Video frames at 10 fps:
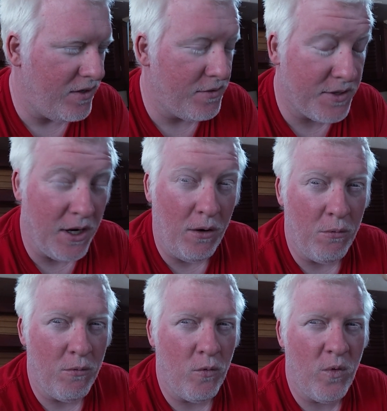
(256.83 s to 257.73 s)

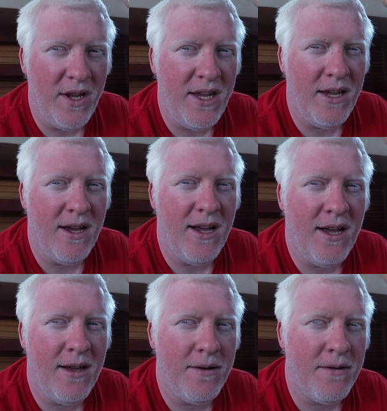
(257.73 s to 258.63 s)
So, we
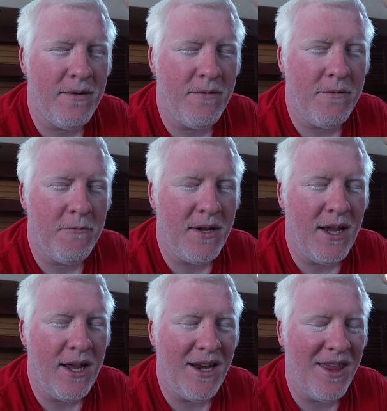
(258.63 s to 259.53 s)

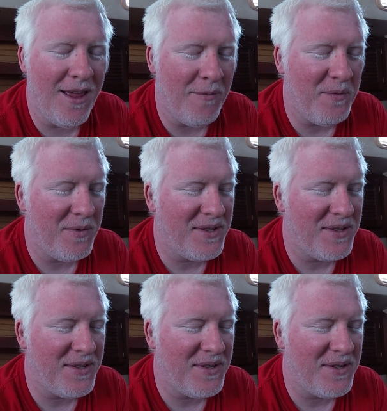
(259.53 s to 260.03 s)
ended up